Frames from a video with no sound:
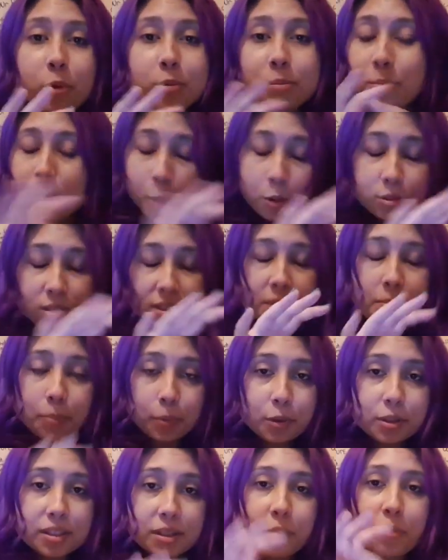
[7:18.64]
Most
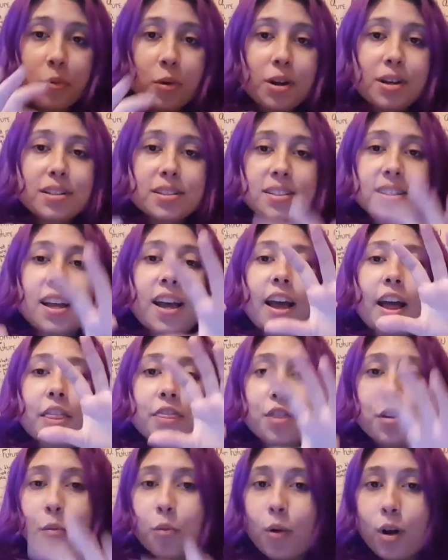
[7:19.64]
important was
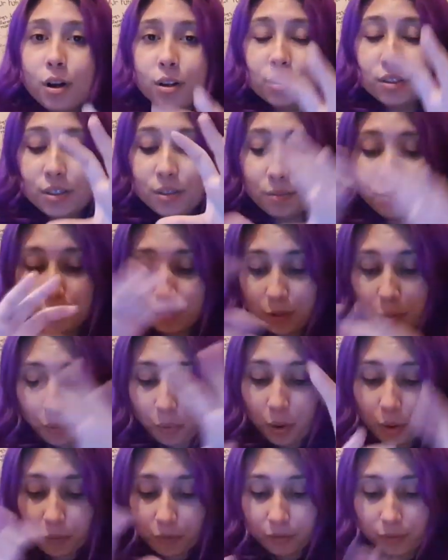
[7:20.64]
the one
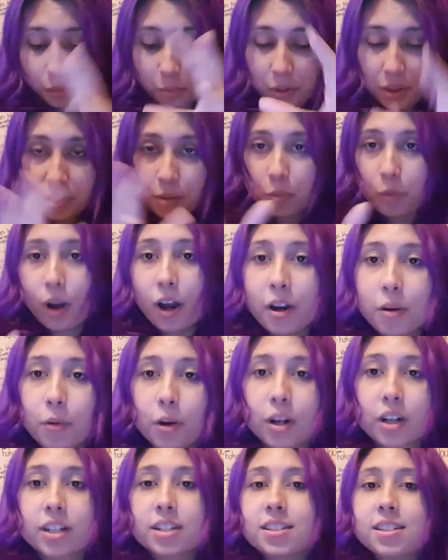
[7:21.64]
with the White
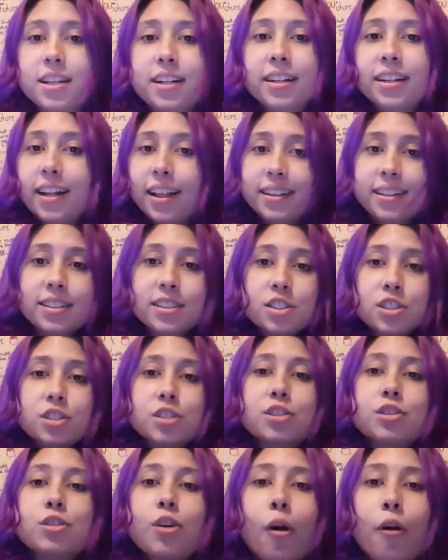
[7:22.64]
Walkers, and it ended
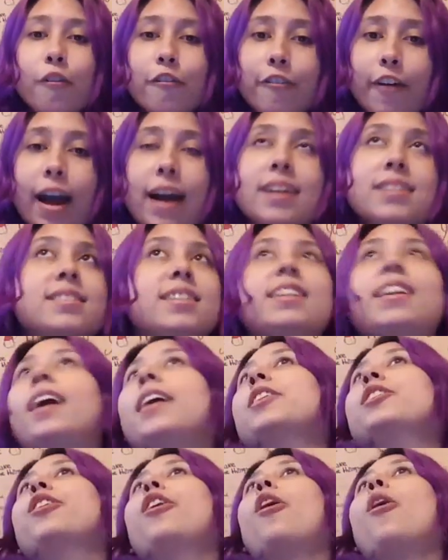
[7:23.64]
just so fast. And I
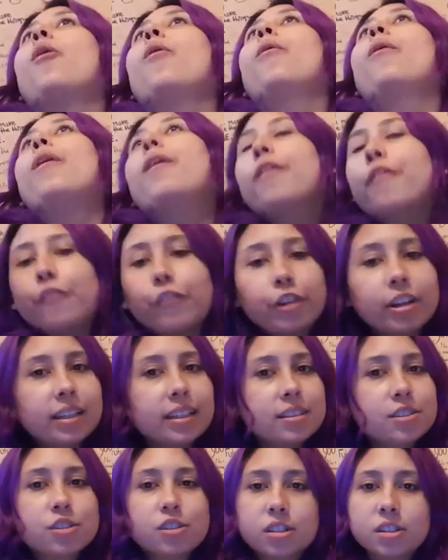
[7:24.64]
know
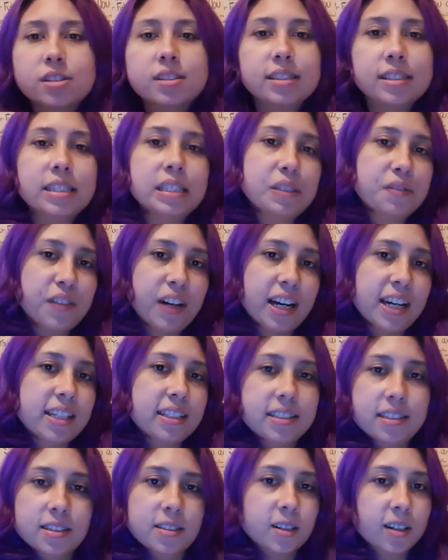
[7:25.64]
freaking Cersei's
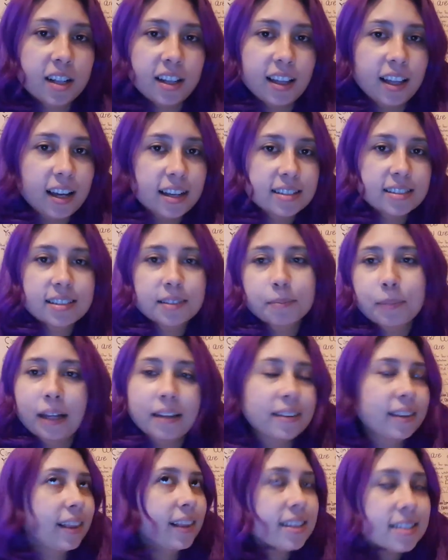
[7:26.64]
fight is gonna last
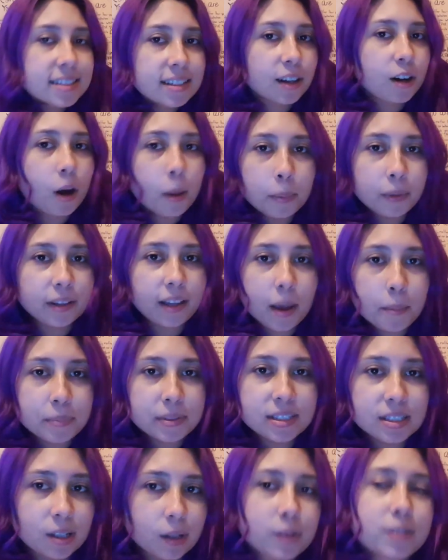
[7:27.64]
at least a couple
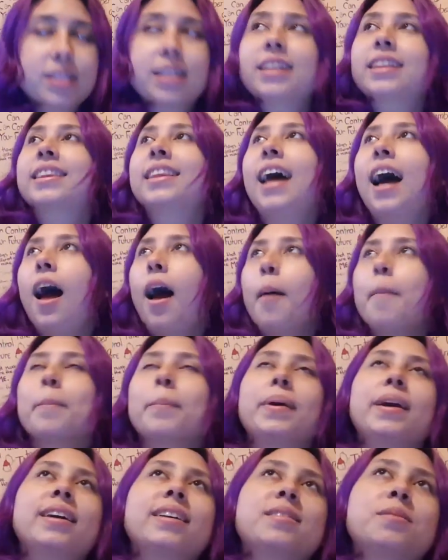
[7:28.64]
episodes, and that
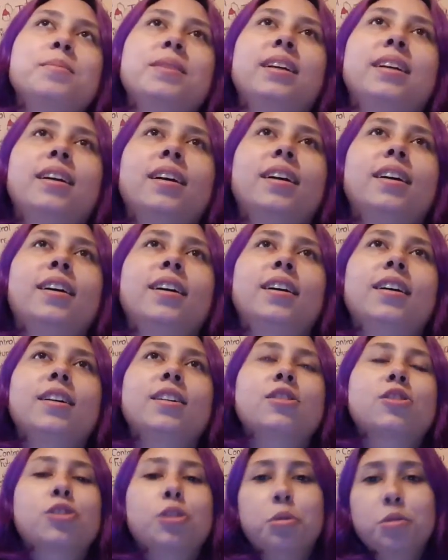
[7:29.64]
makes me
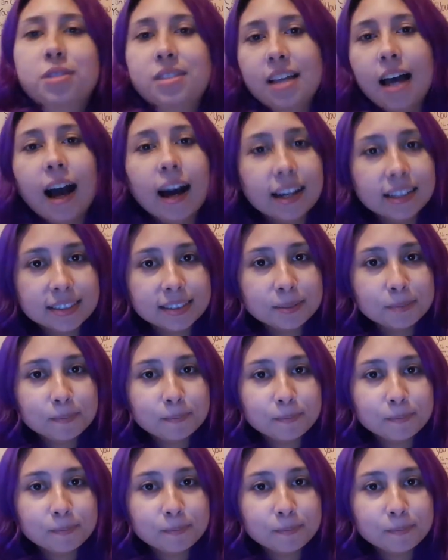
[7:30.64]
so sad.